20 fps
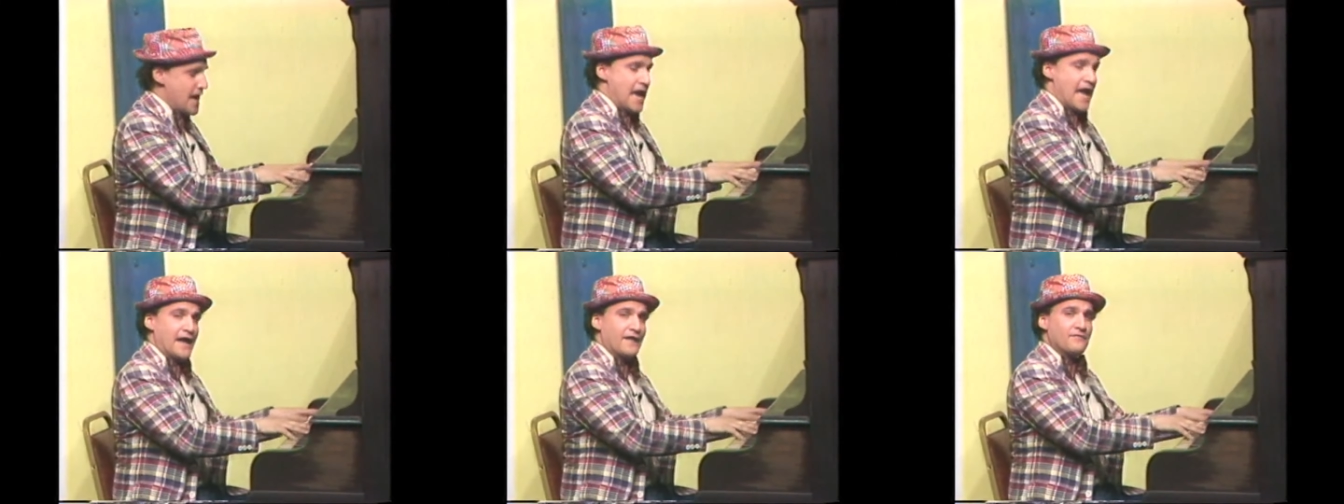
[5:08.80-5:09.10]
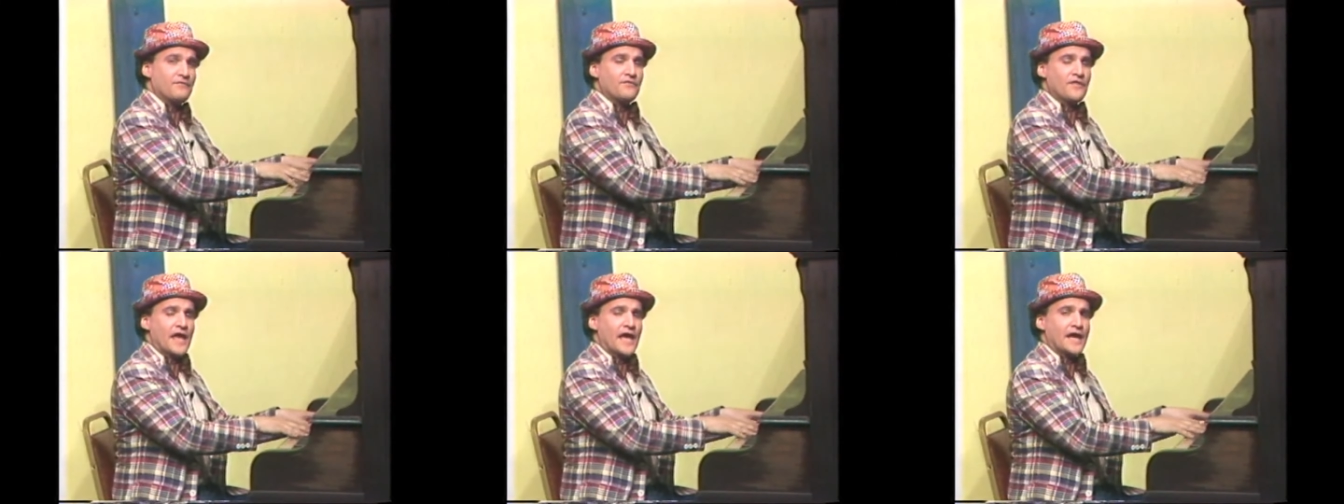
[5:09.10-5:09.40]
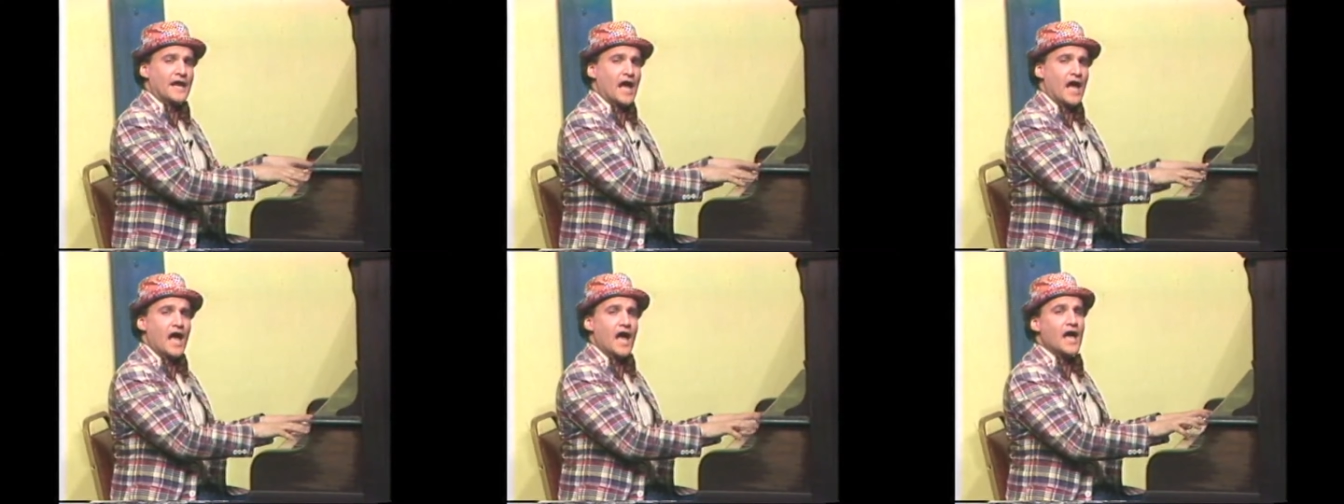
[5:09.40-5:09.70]
and
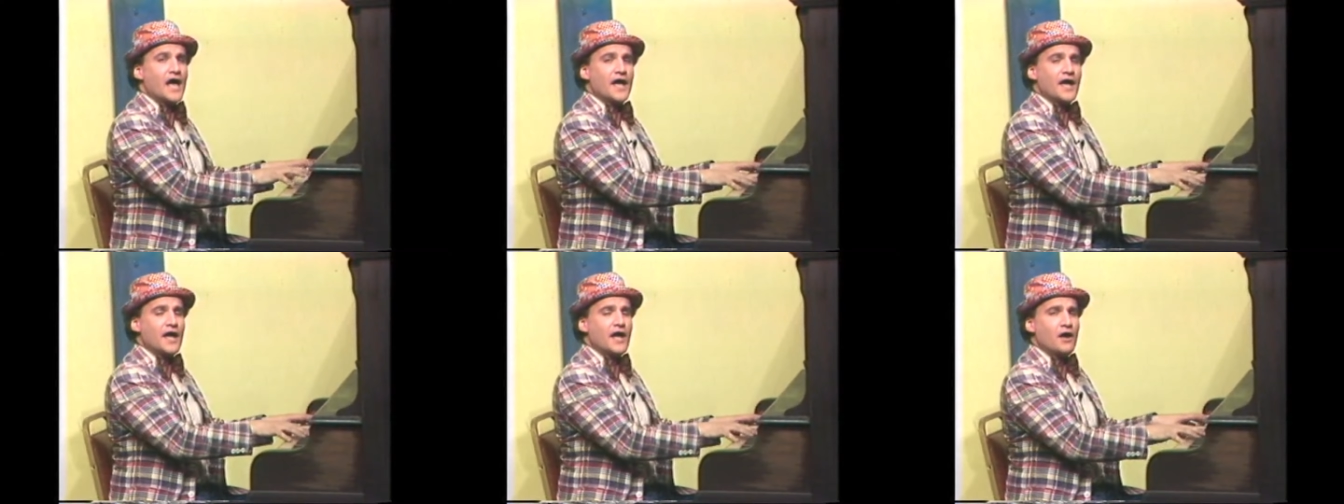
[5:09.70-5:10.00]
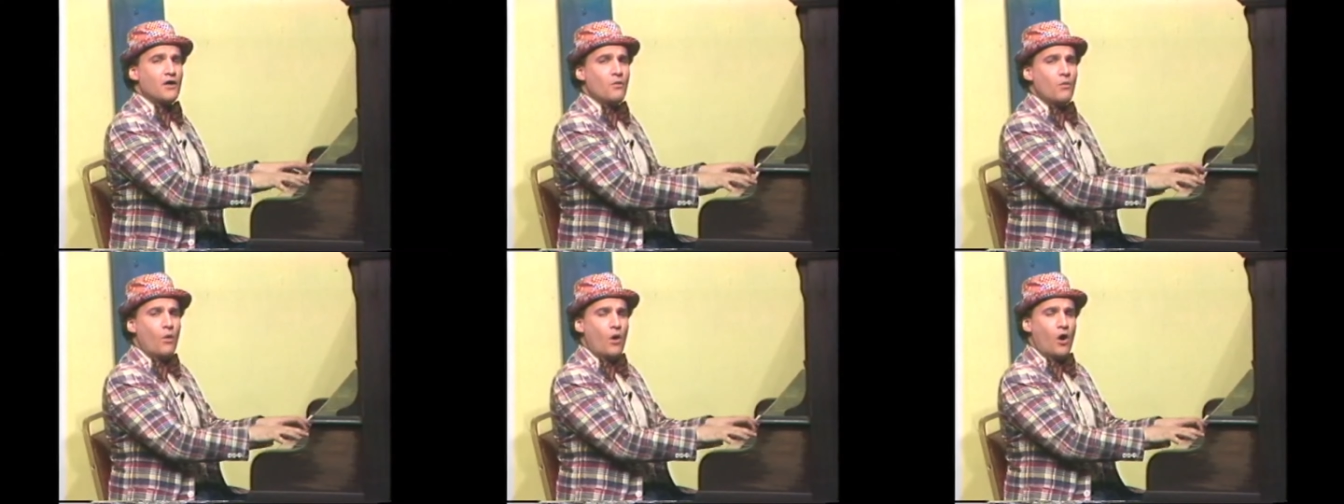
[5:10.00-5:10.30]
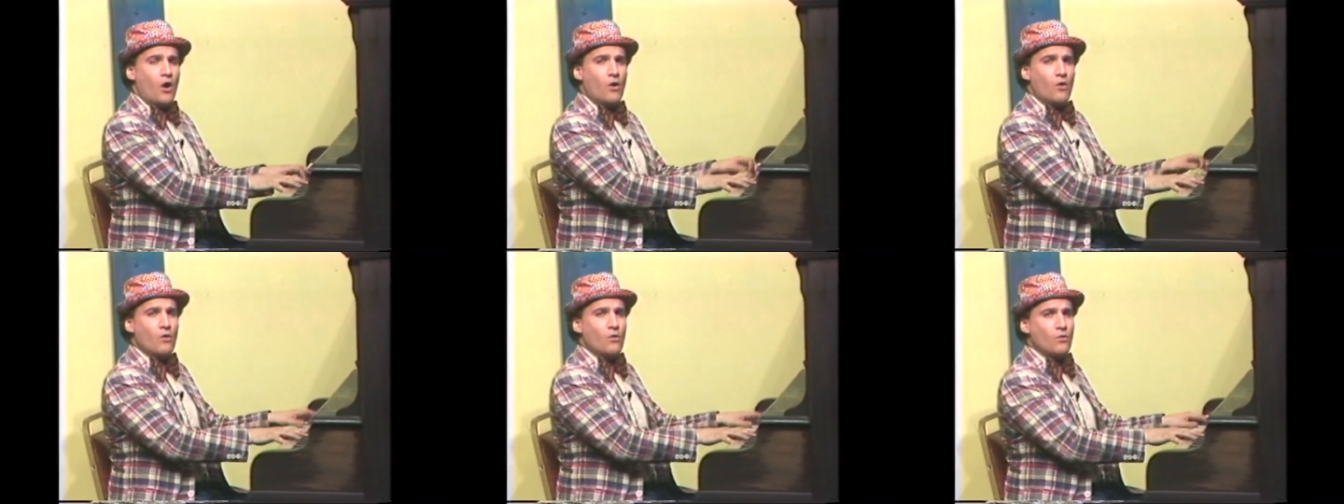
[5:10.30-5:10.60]
then I
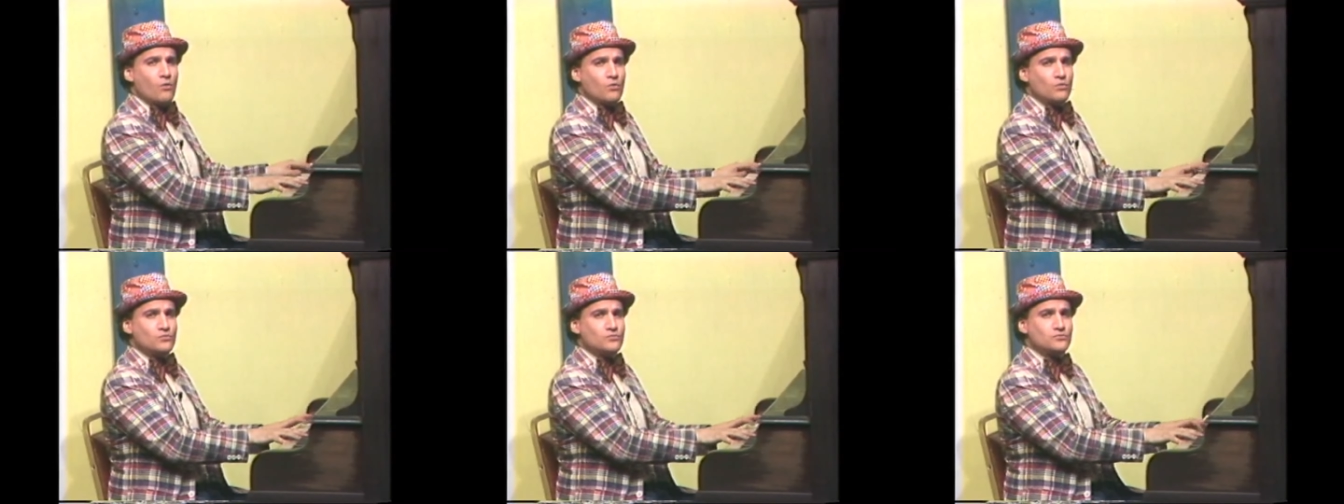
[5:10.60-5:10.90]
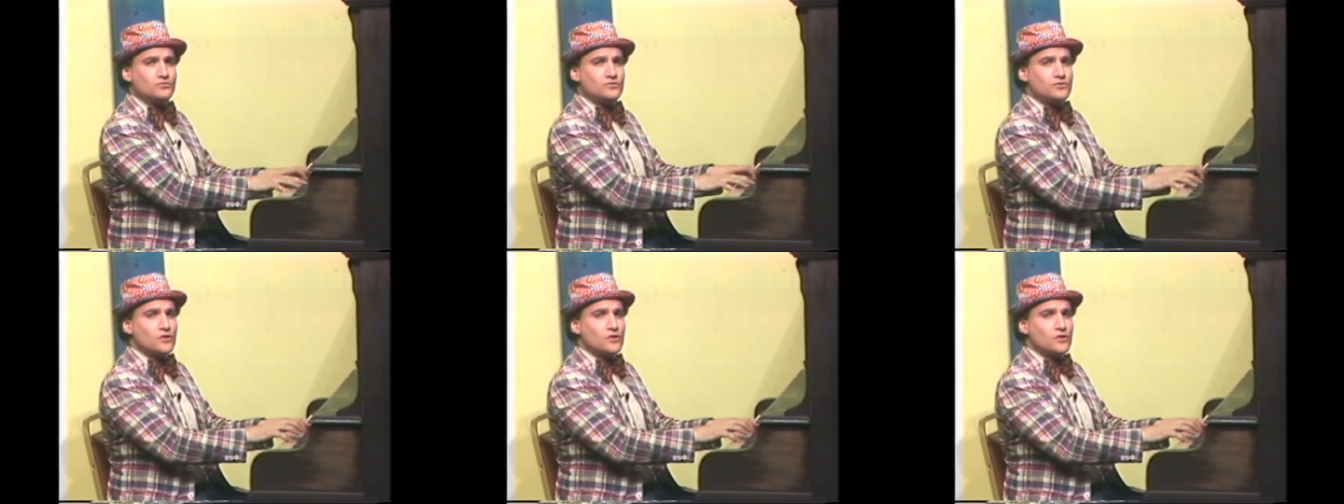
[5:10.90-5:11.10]
won't